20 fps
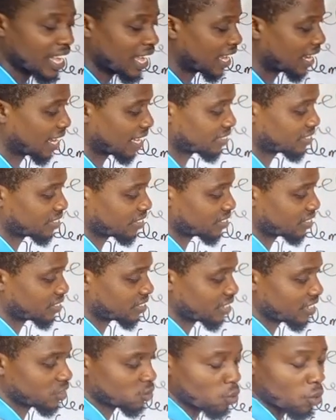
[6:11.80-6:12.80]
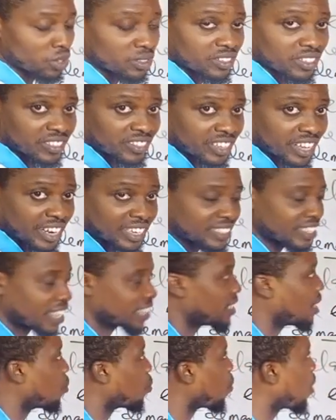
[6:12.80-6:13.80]
Elasticity is what? Is greater
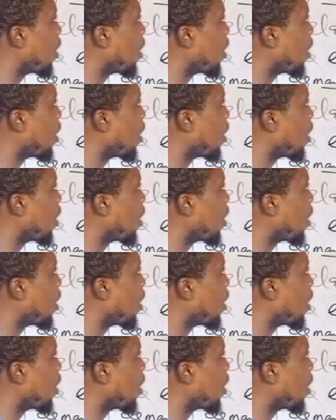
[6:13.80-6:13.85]
than